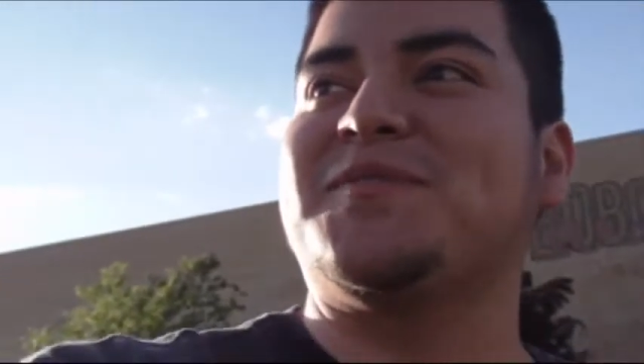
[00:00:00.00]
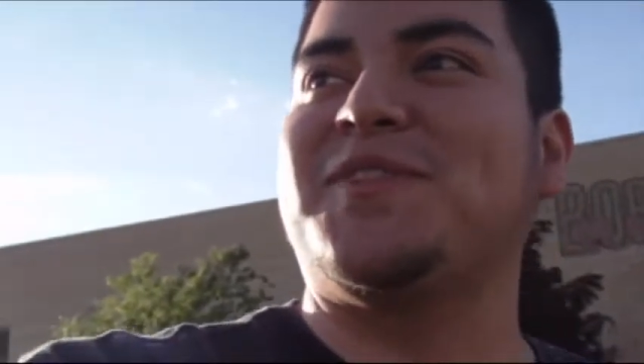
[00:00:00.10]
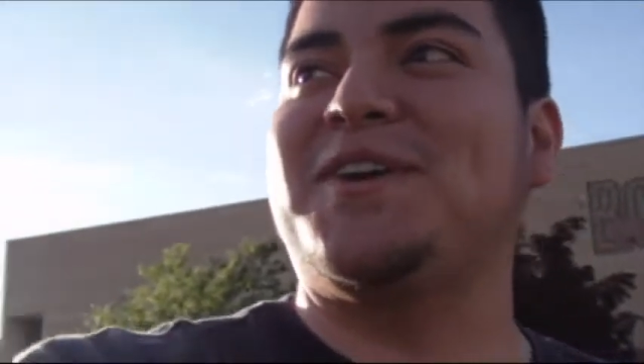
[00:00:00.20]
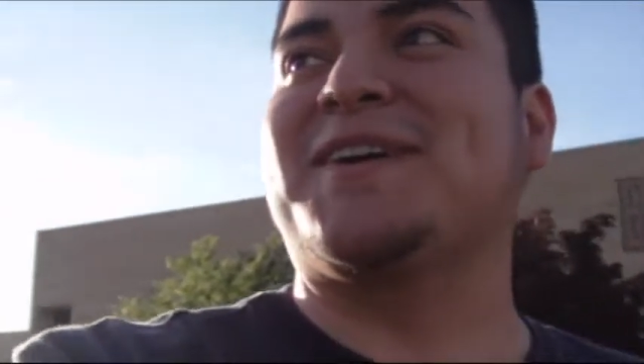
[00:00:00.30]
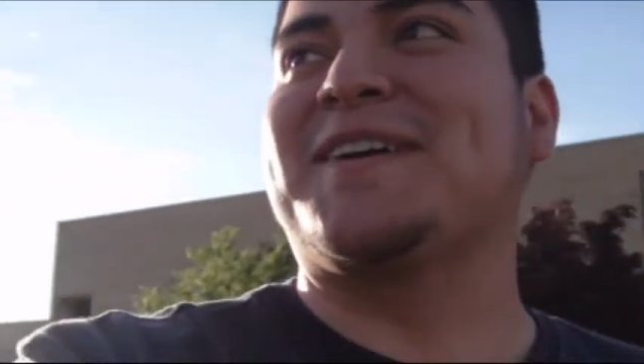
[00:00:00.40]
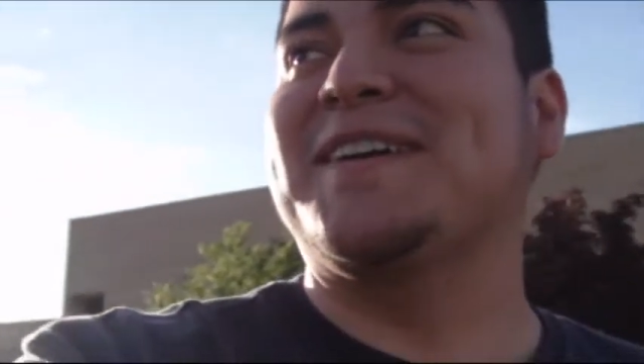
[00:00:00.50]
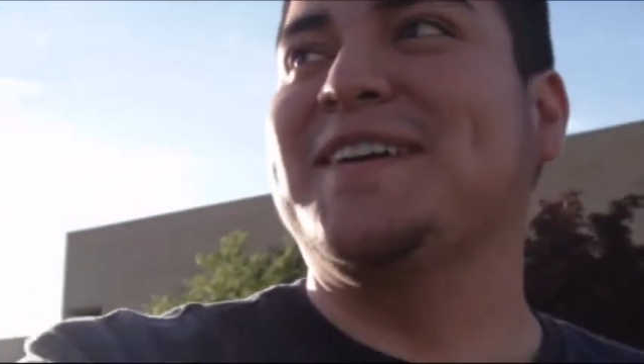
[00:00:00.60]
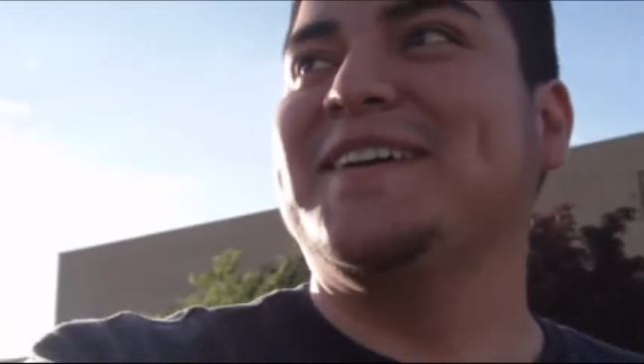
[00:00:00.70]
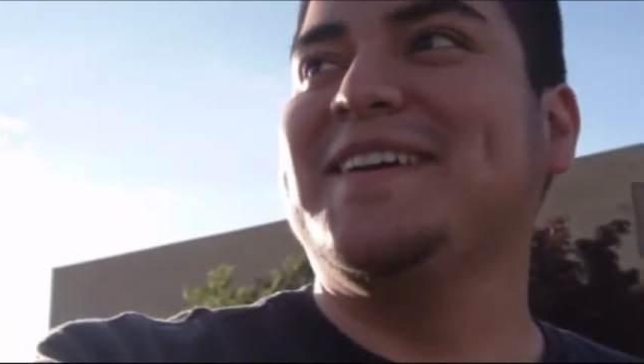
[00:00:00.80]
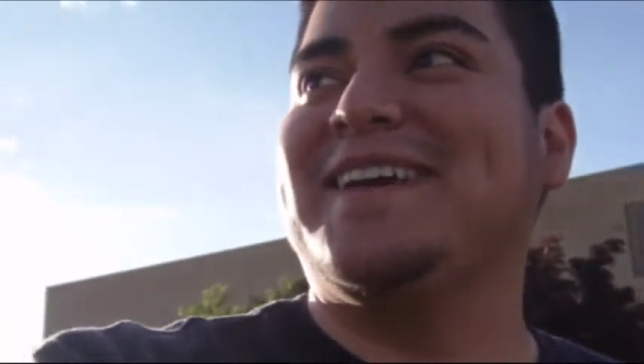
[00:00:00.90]
vlog
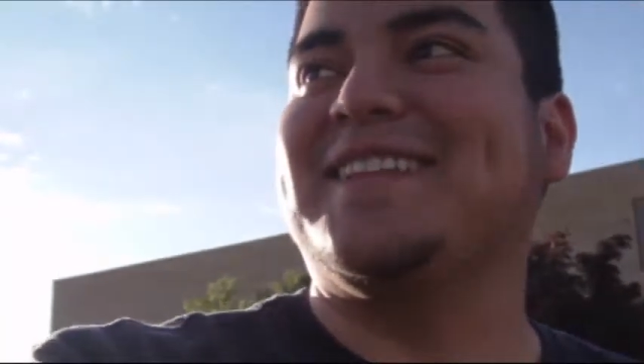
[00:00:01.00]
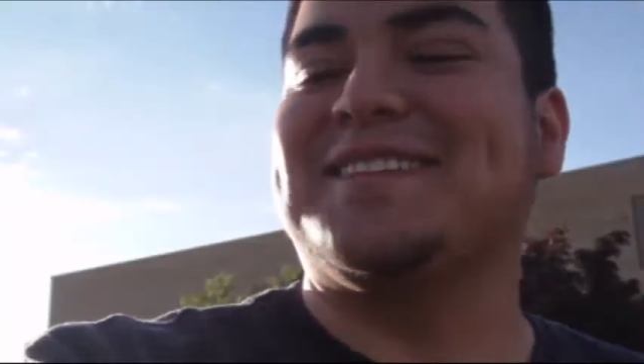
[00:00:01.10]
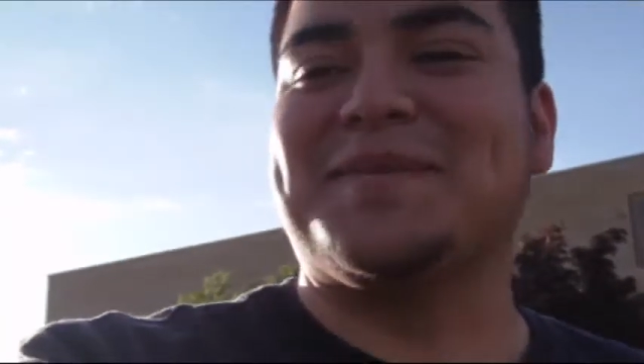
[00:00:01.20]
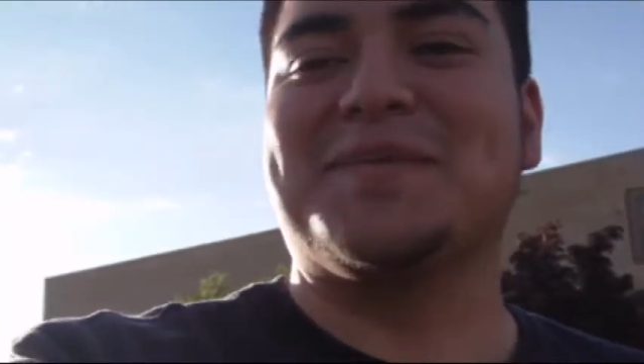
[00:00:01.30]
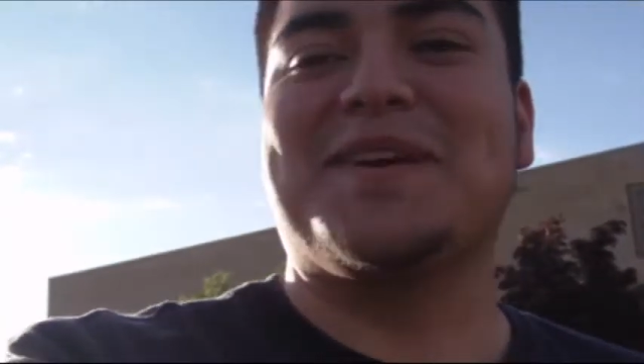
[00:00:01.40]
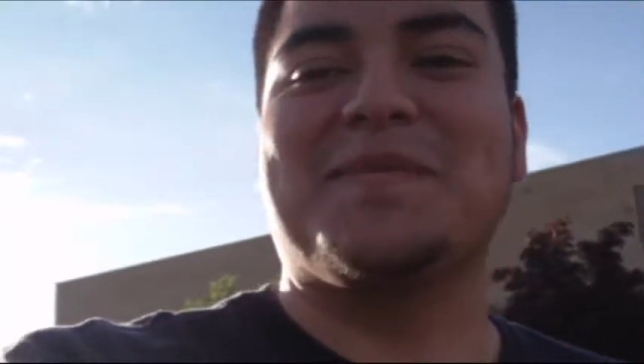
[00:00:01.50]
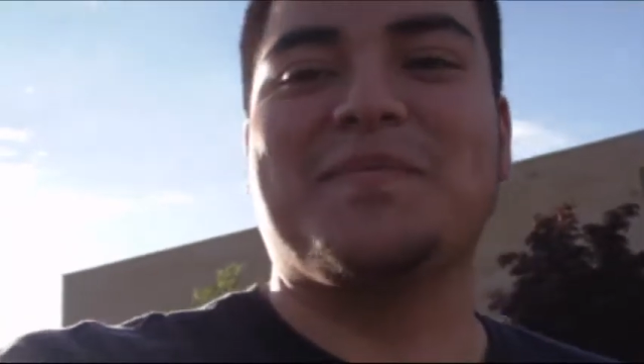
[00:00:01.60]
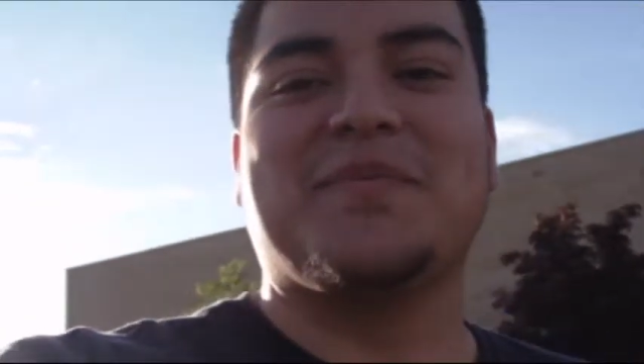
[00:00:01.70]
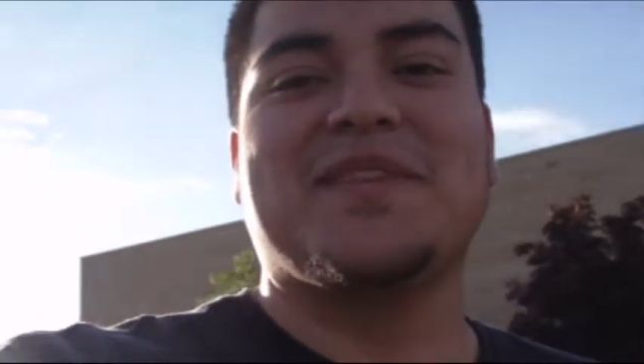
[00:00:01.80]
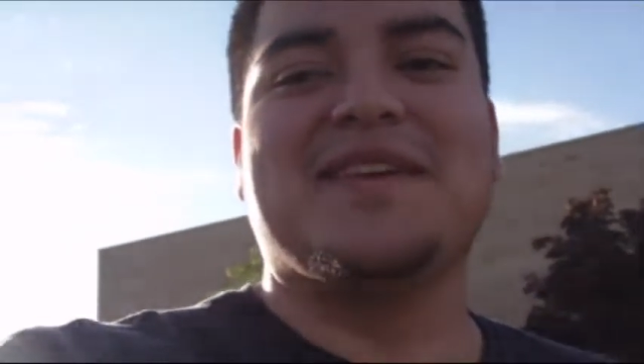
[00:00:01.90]
at the same time.
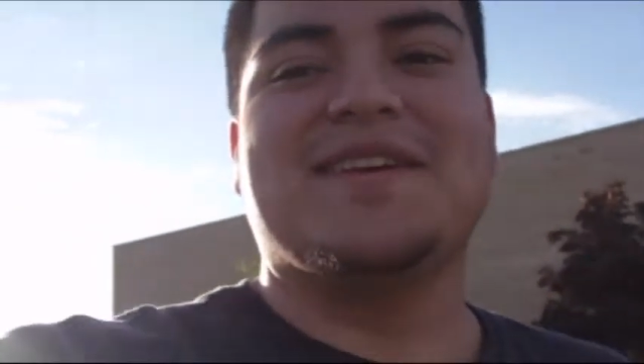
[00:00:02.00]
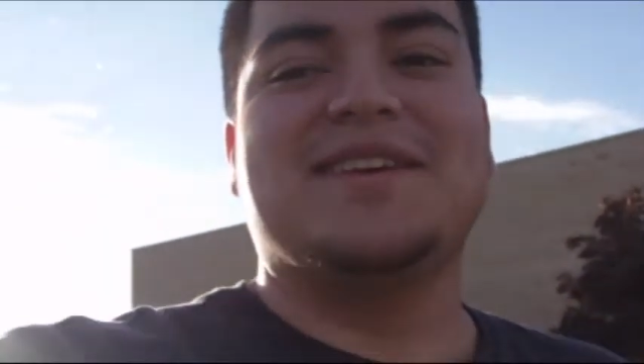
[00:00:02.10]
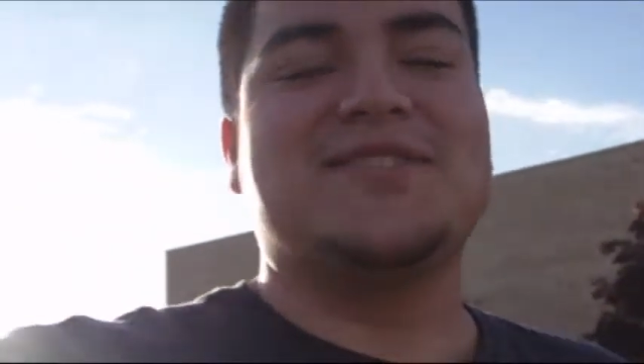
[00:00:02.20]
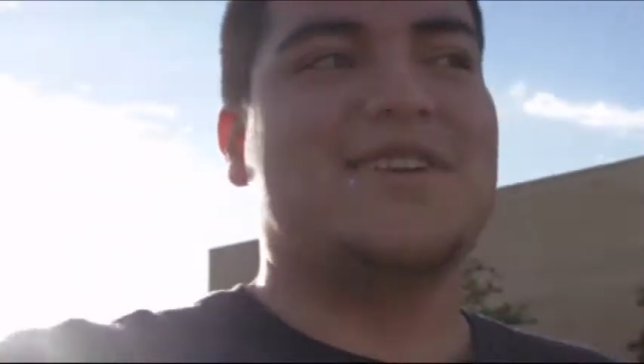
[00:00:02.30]
So I don't know.